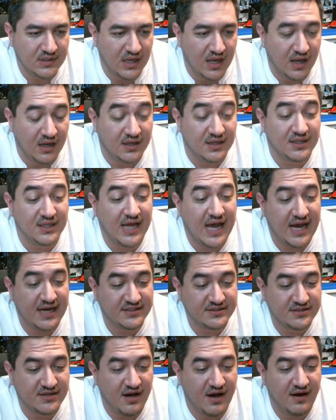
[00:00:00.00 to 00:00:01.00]
a
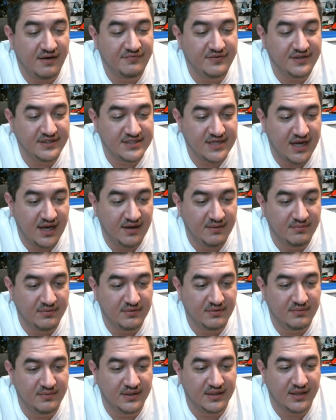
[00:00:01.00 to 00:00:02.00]
glass coffee
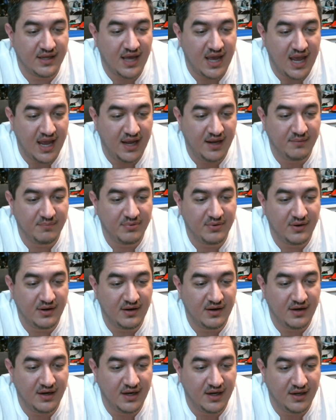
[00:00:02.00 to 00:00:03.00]
table with a hang
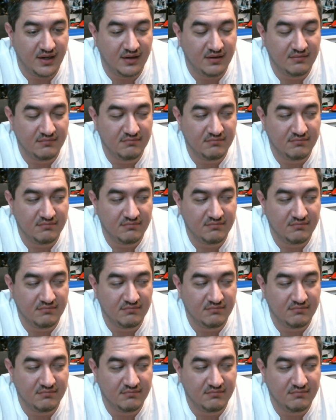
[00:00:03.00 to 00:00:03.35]
printer in it.